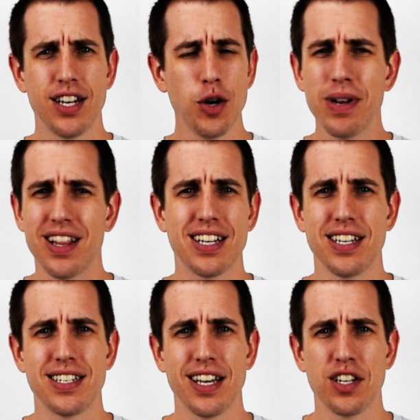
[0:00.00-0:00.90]
Nobody likes
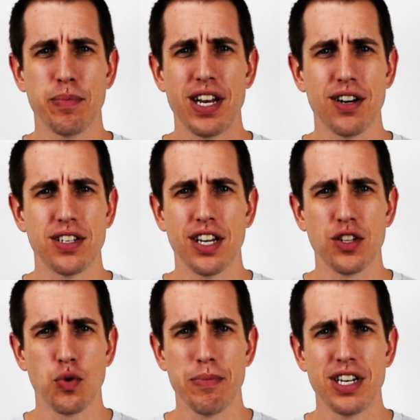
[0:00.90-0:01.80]
a salesman or
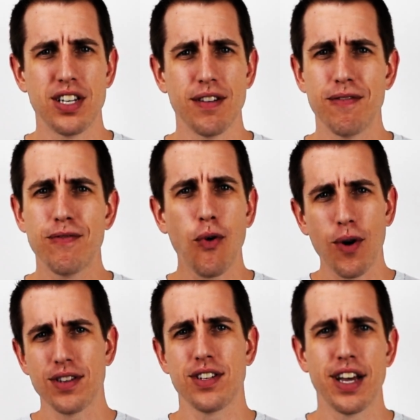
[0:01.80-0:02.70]
saleswoman to
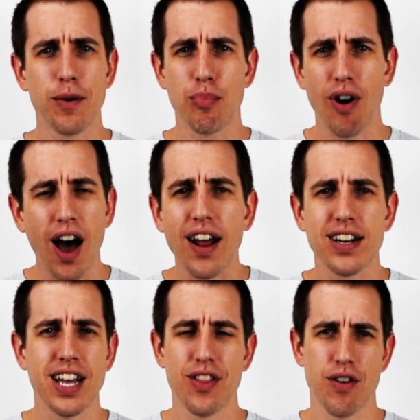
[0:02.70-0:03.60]
force their
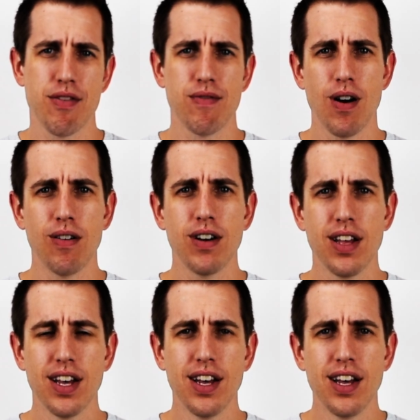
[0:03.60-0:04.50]
product down their throat.
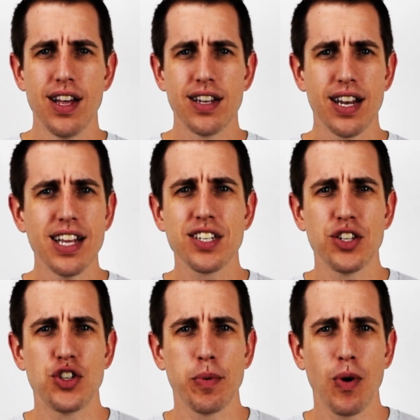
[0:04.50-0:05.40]
Today's
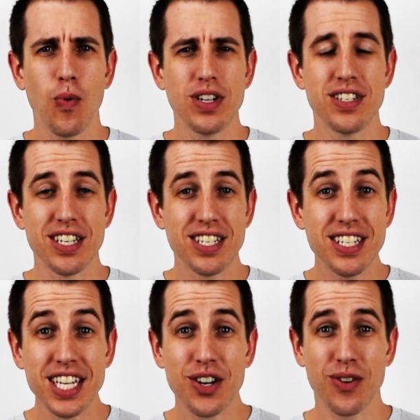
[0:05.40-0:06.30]
consumer wants to
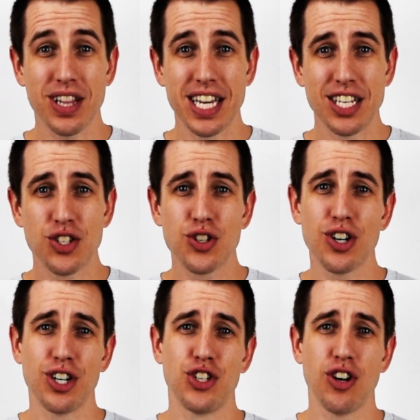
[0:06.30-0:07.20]
secretly
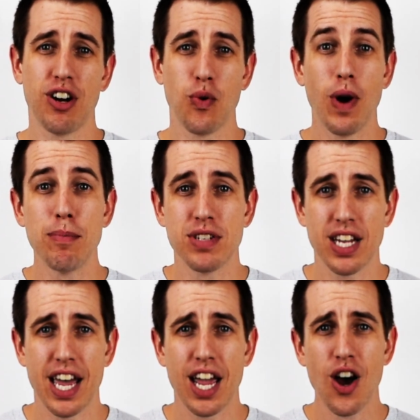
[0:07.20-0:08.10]
search on a
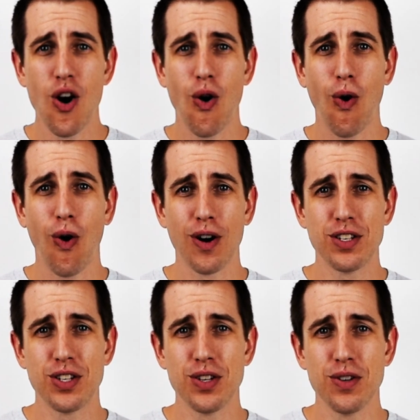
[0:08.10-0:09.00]
website
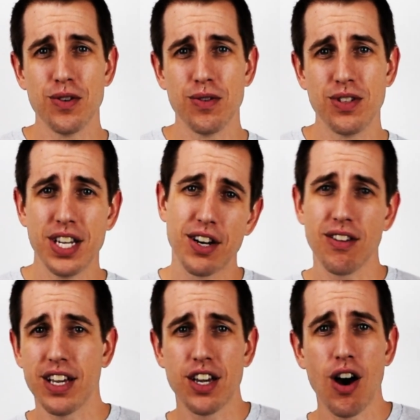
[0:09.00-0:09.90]
or to
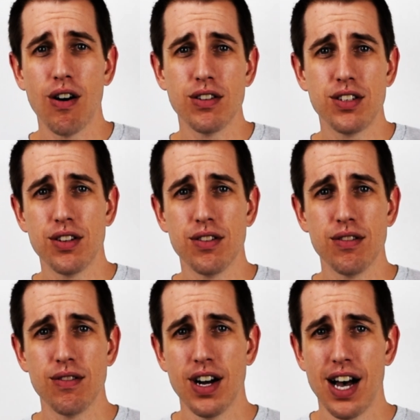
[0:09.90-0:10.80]
secretly go
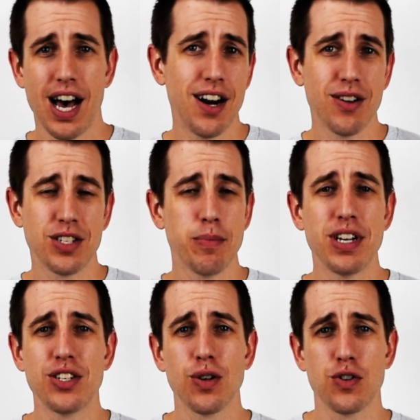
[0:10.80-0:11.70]
to, I don't know,
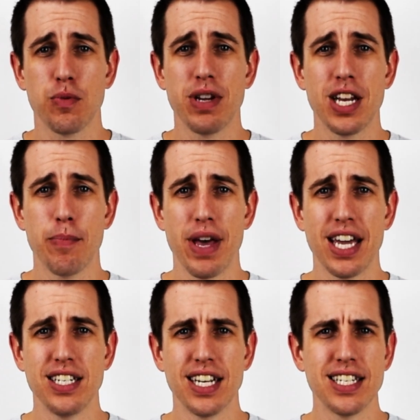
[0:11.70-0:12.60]
somebody's social media
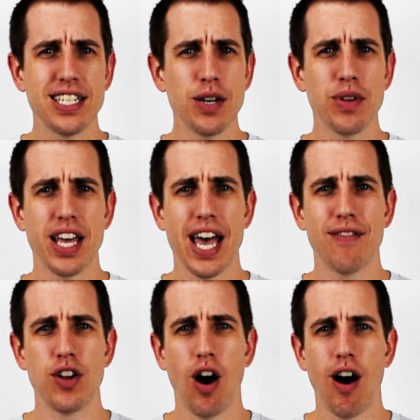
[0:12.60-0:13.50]
page and see what they
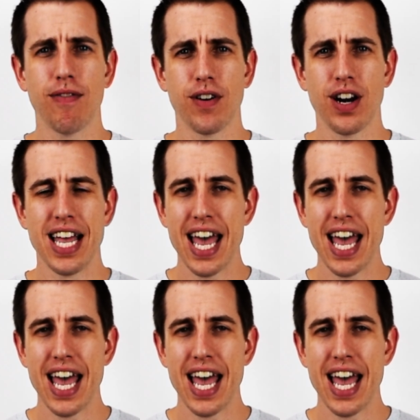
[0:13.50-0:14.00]
have to offer